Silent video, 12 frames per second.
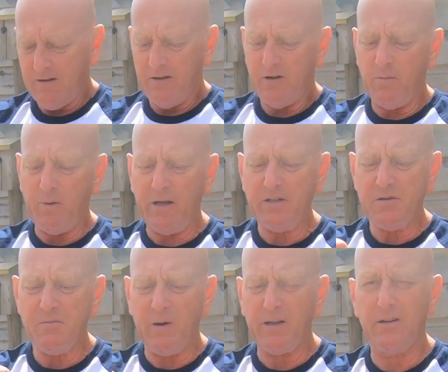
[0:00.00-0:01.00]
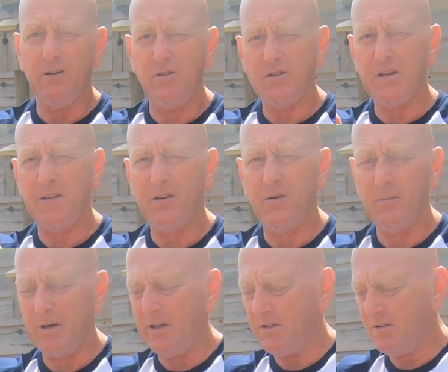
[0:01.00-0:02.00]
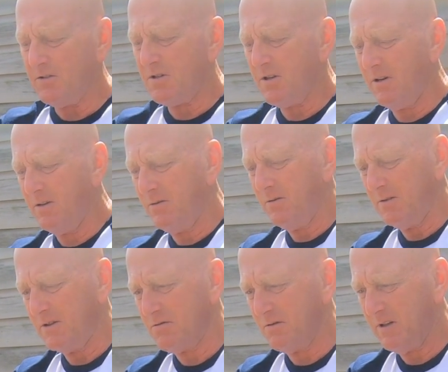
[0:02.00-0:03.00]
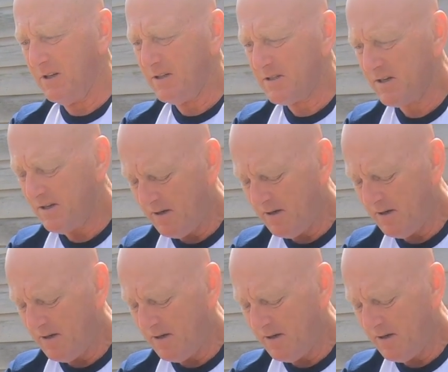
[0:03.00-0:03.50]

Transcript: Combination padlock. You set the combination, yeah. so it's really easy.